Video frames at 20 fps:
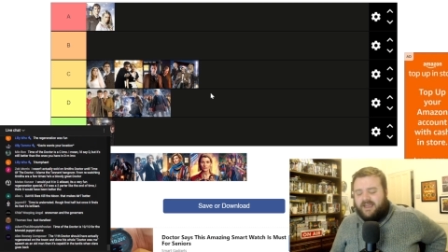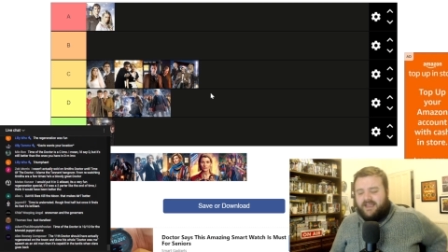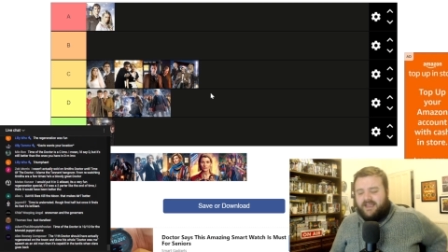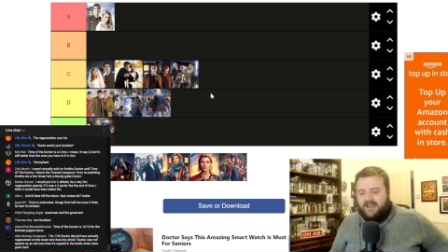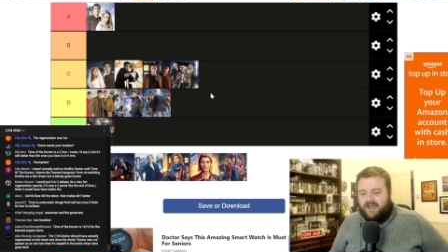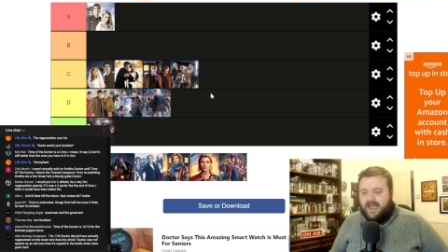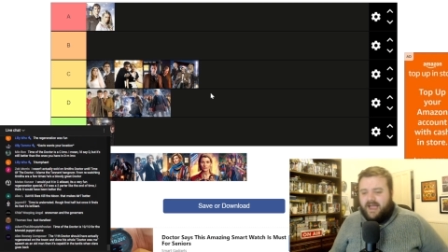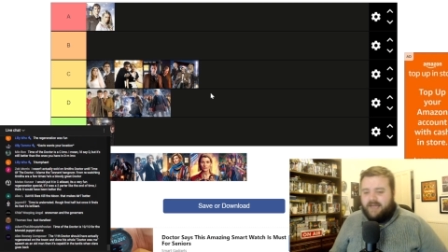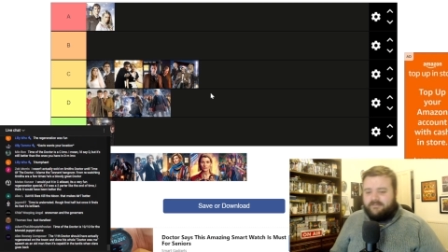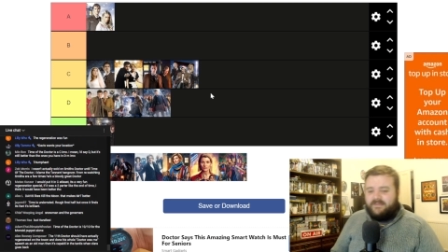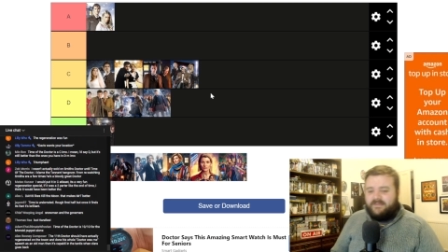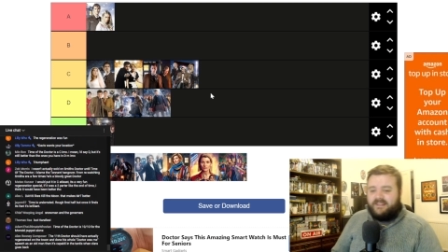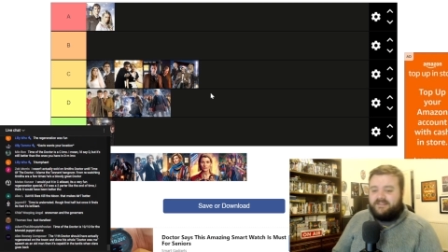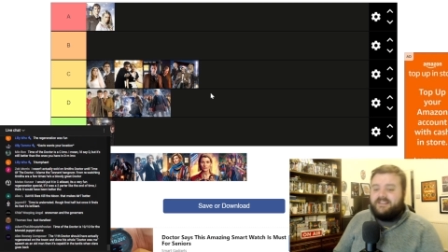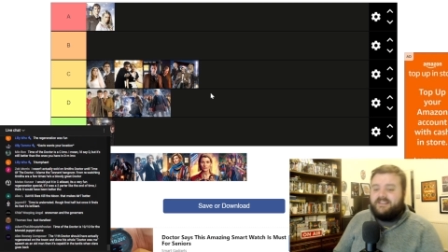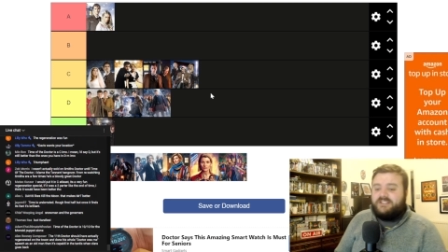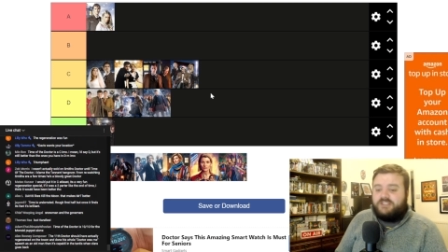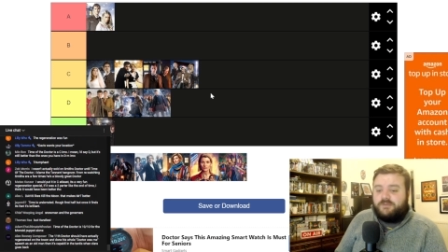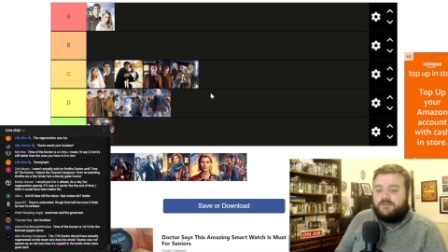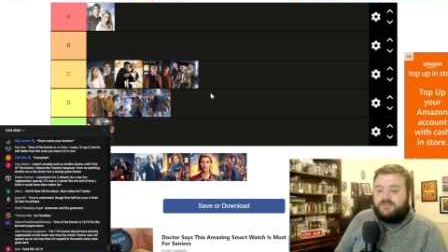Like I,
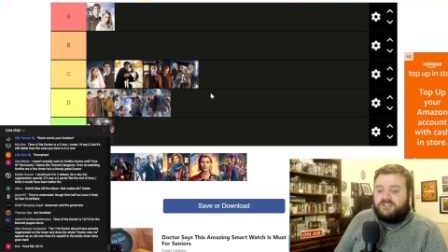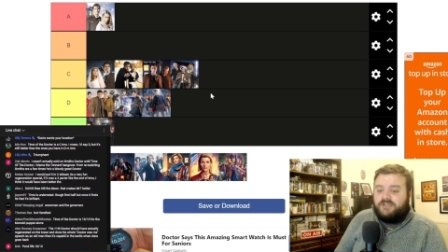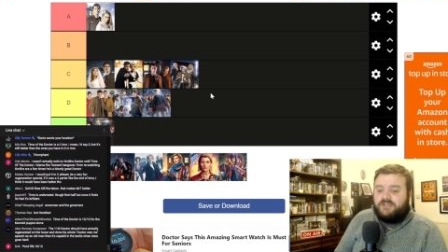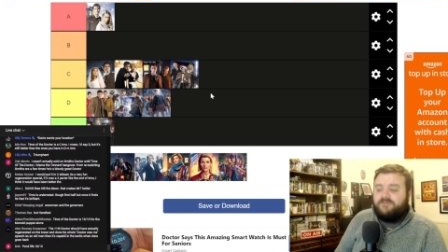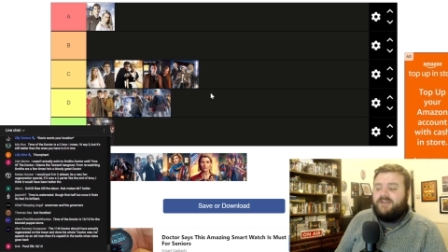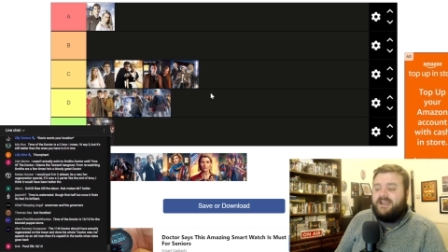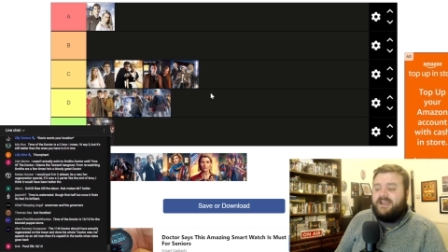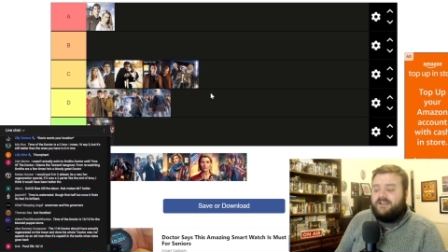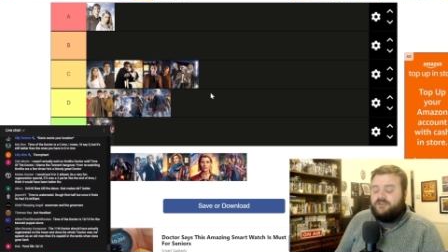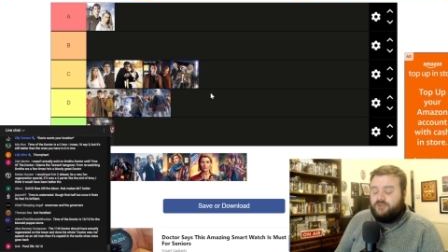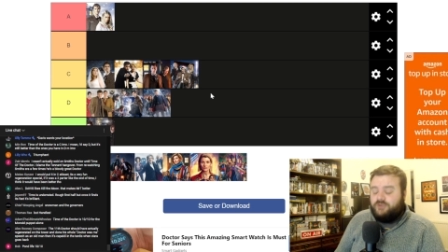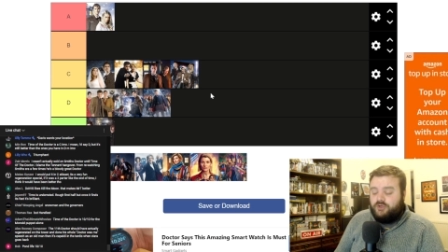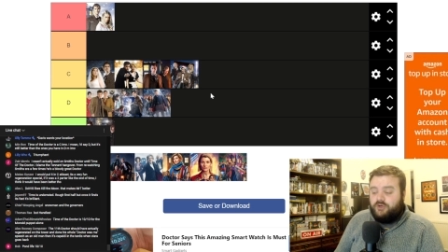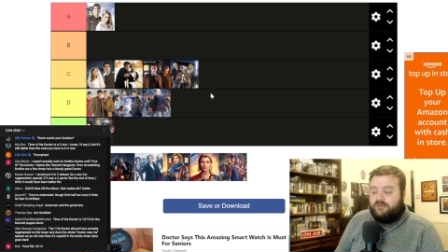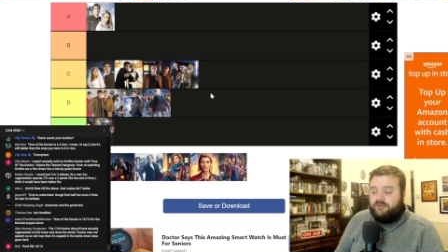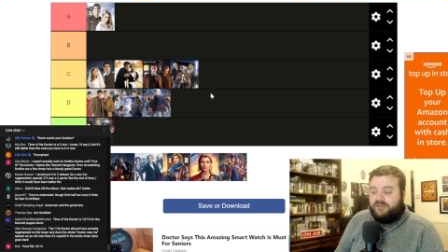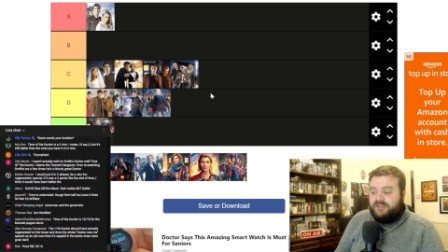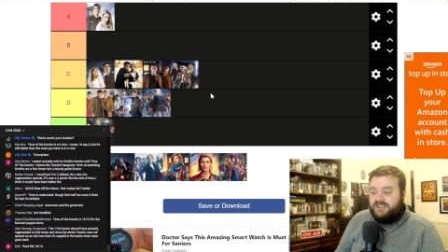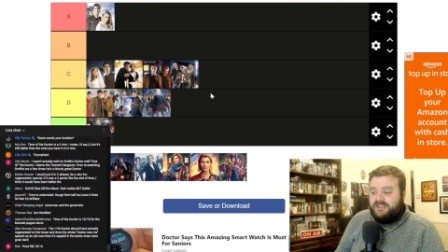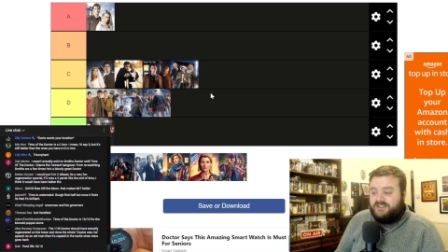there's some stuff I
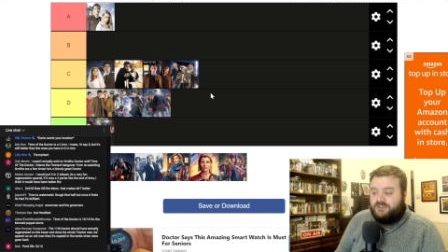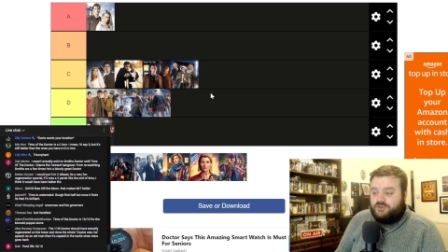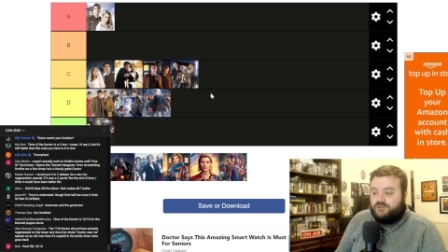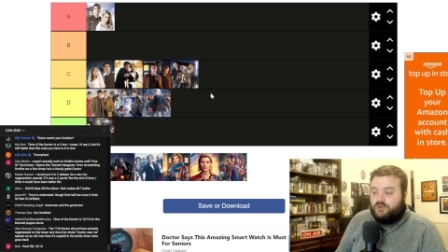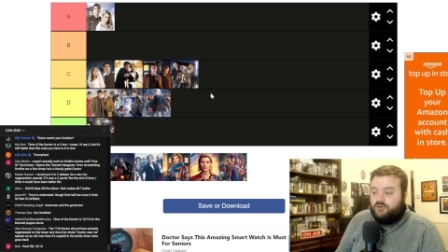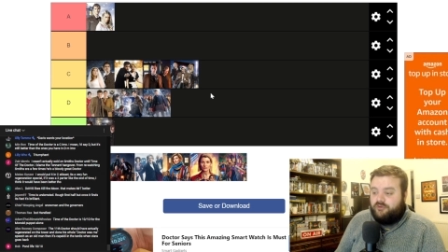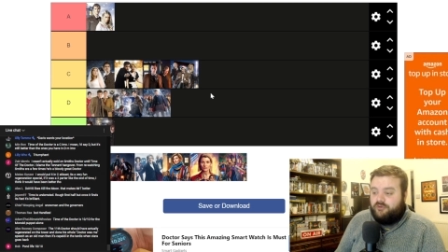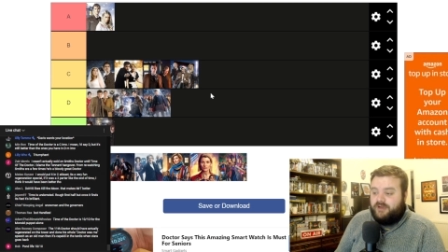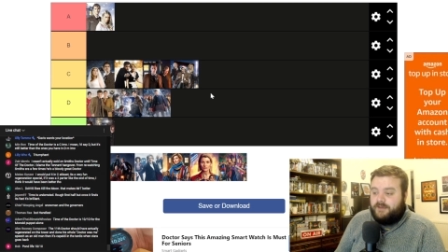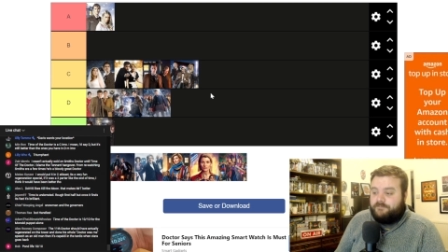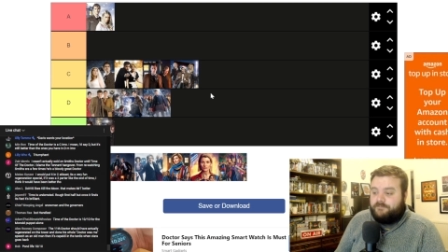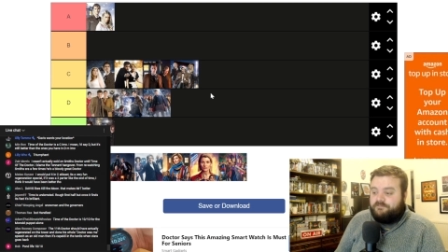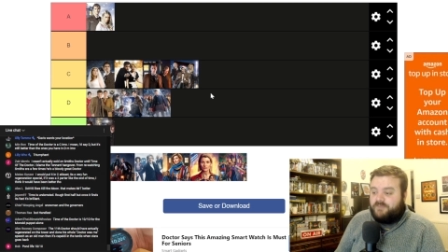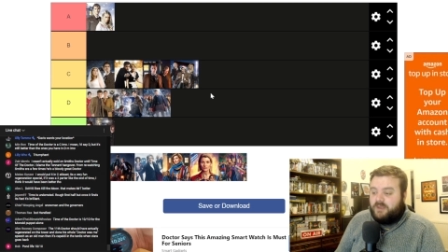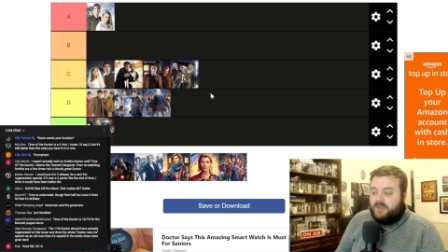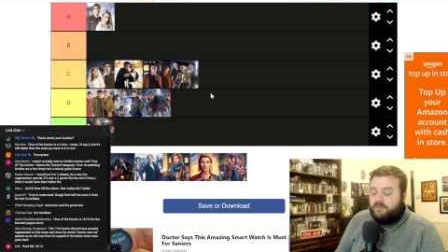adore in this story,